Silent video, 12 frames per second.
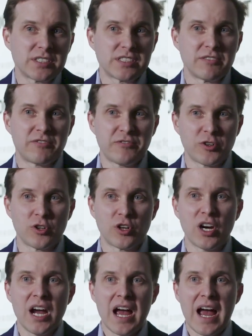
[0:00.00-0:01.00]
us
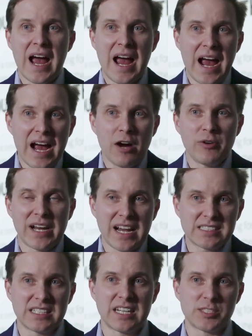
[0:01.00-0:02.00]
infer how an
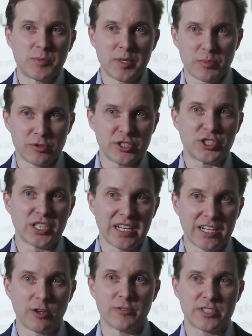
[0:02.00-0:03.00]
asset has been
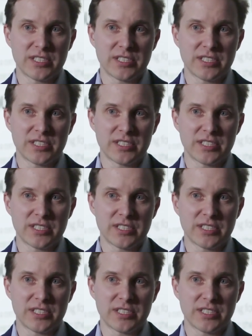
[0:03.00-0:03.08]
appreciating over